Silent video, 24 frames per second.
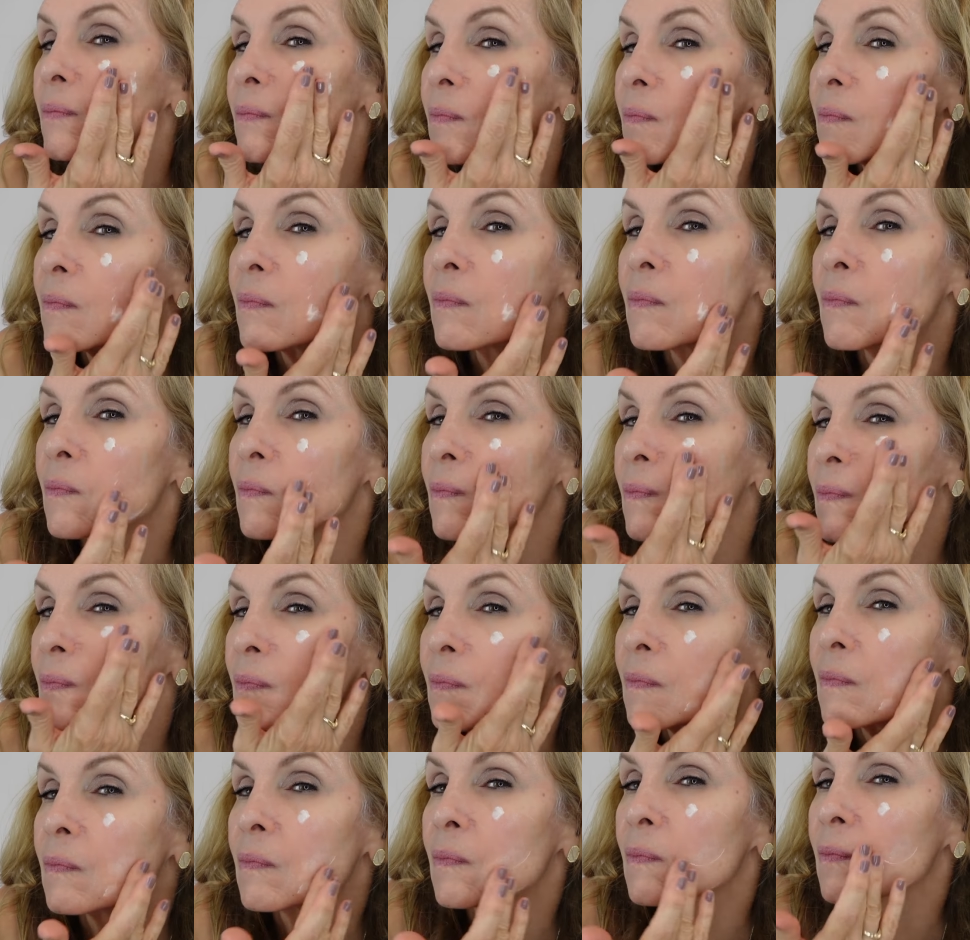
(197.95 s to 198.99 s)
Well,
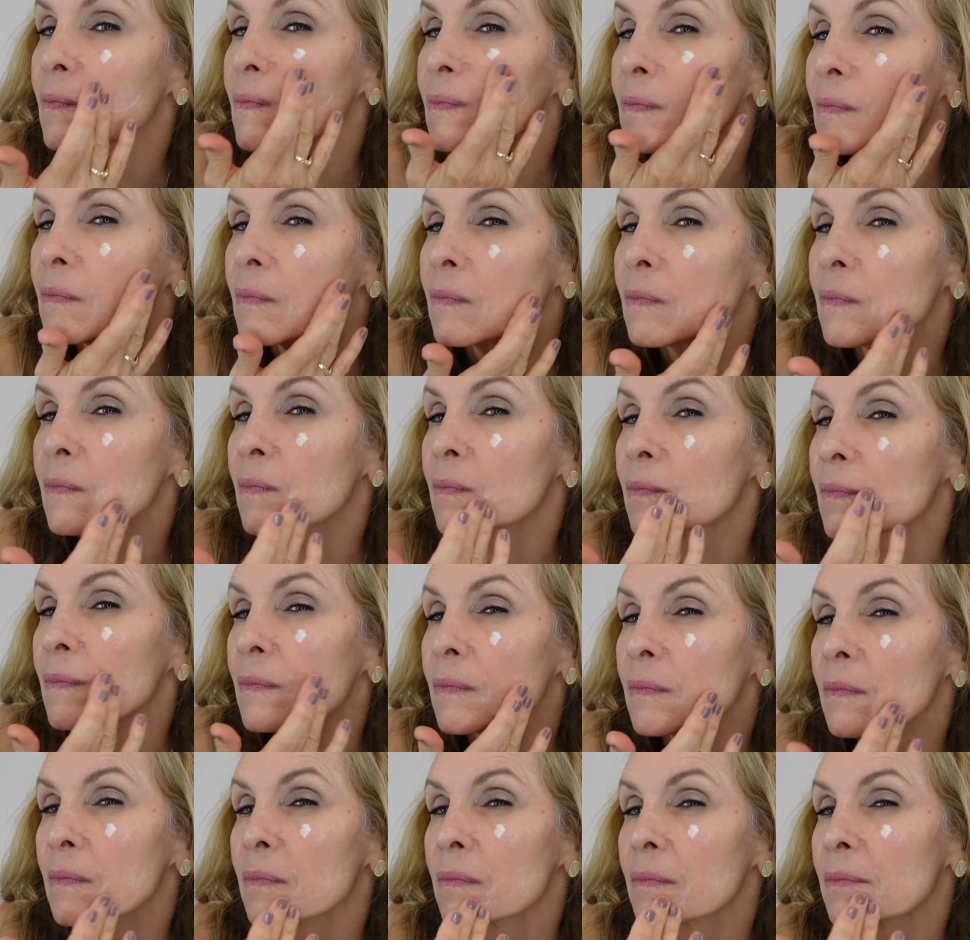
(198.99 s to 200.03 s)
it really does in
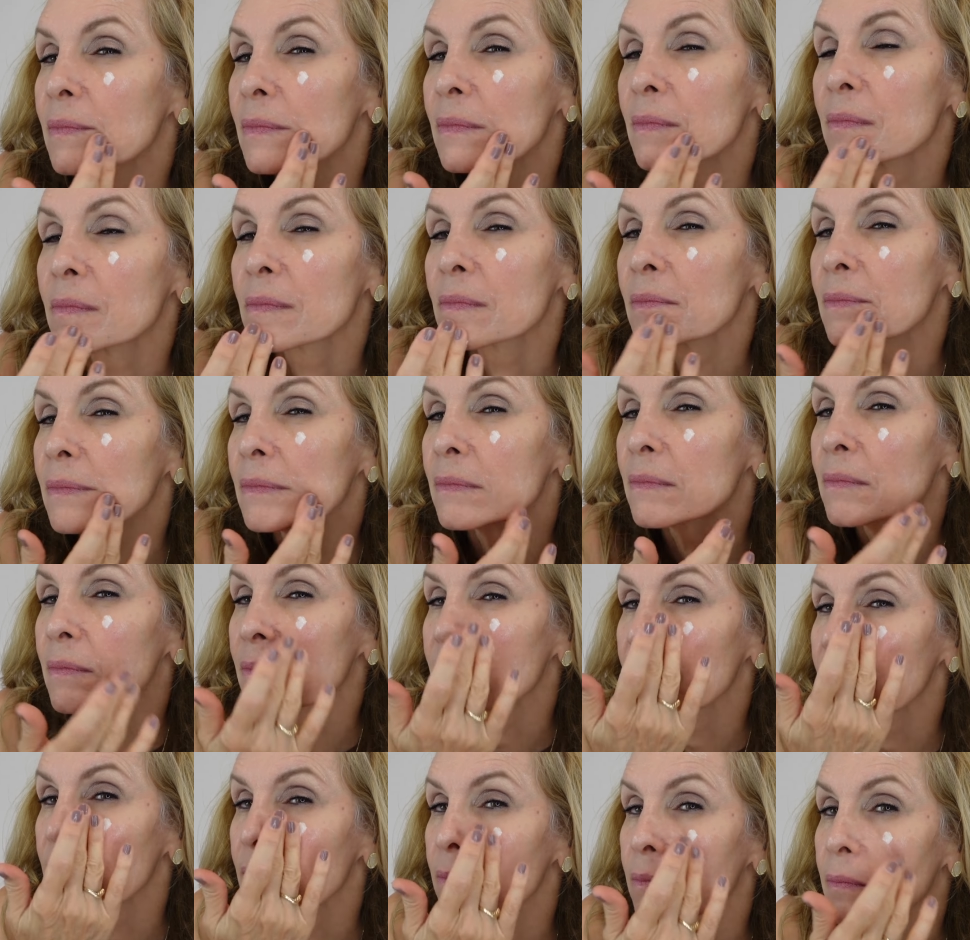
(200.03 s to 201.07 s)
the fact that when
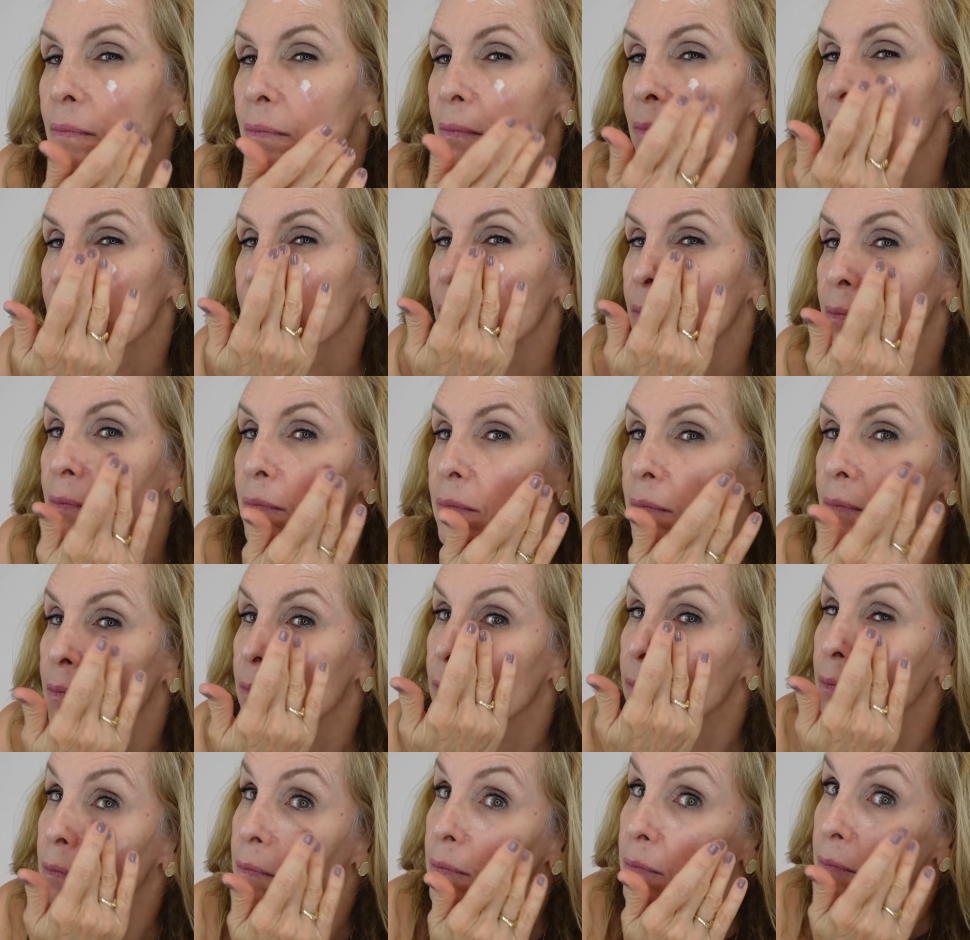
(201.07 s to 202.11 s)
your skin is
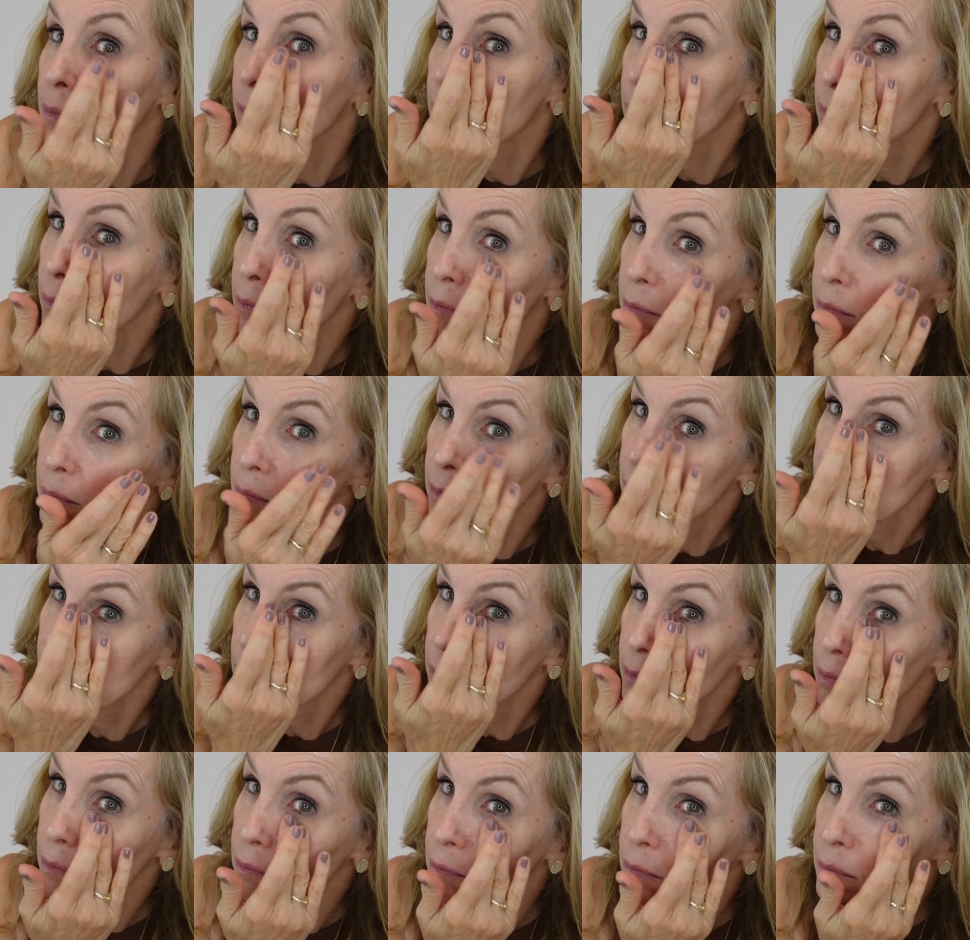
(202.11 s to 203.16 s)
dried out,
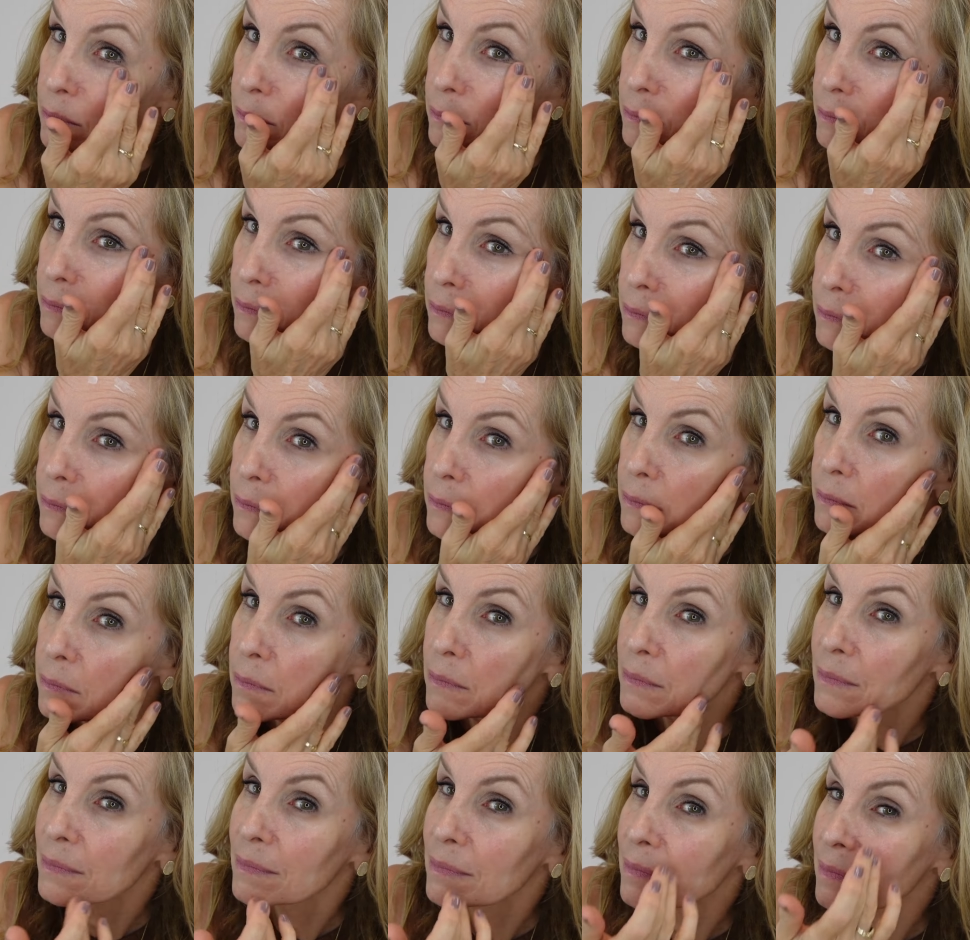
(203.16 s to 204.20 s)
your wrinkles are going to
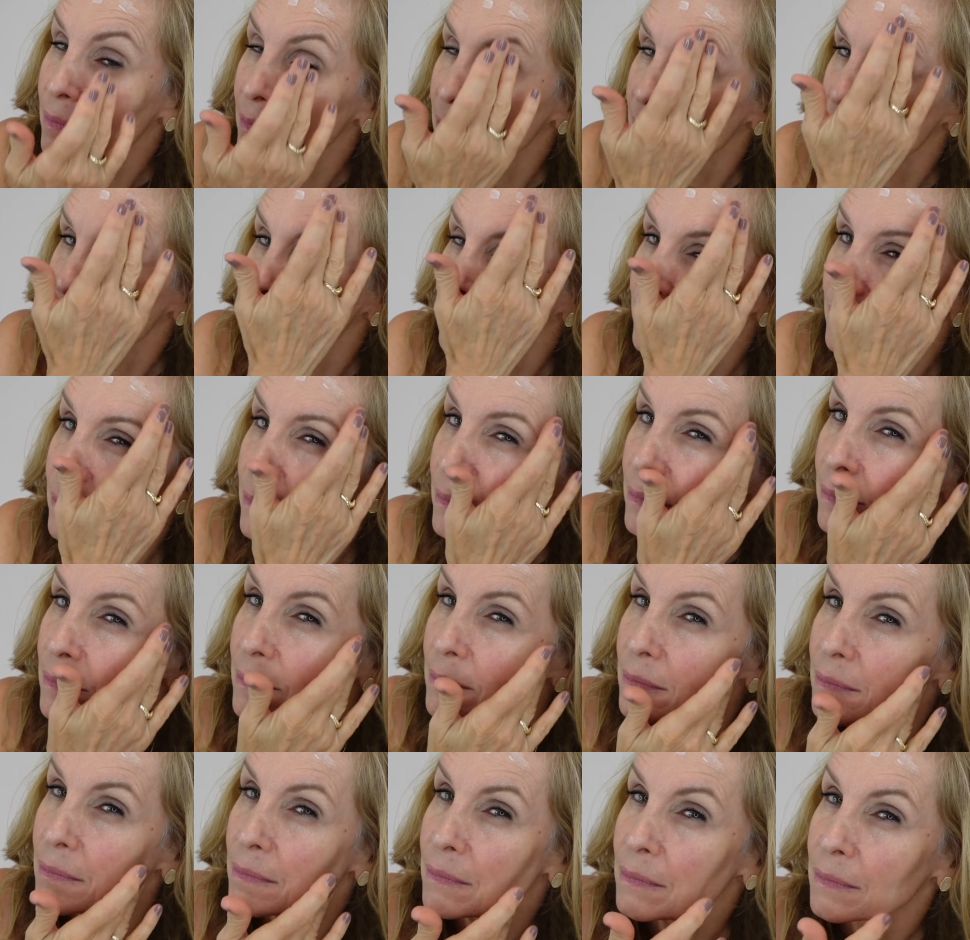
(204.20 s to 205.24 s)
look so much worse.